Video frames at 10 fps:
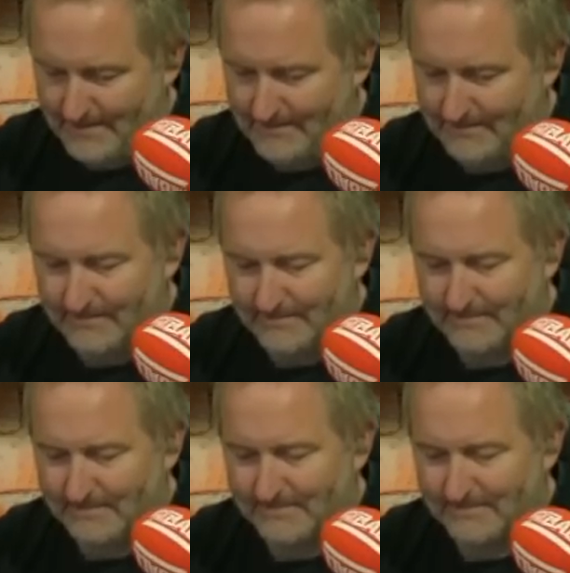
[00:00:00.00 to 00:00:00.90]

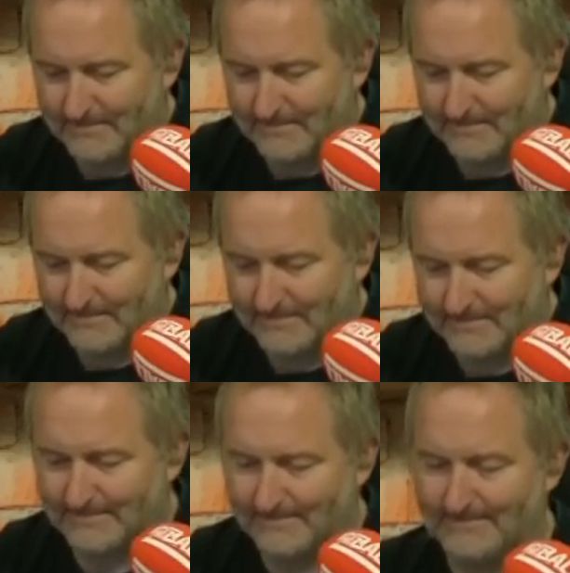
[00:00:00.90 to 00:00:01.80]

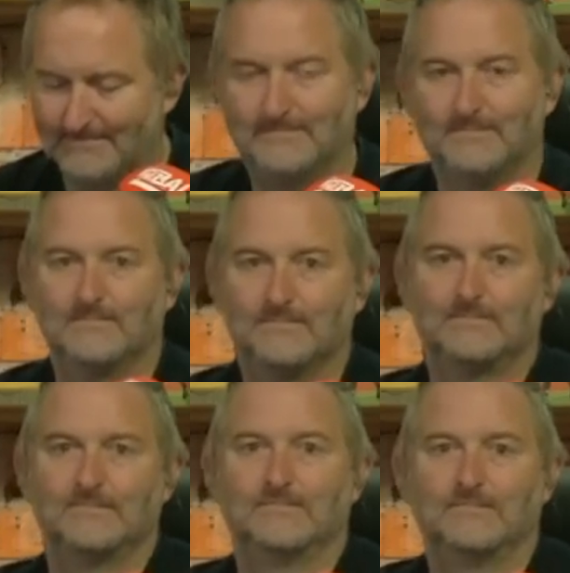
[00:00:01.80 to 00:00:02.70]

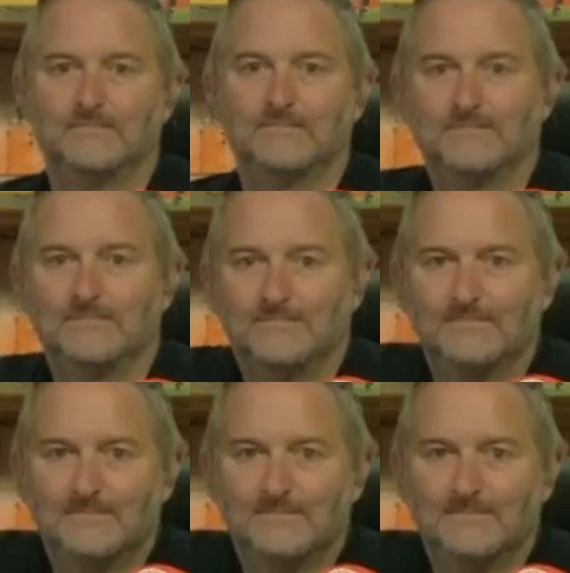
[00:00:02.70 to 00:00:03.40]
(silent)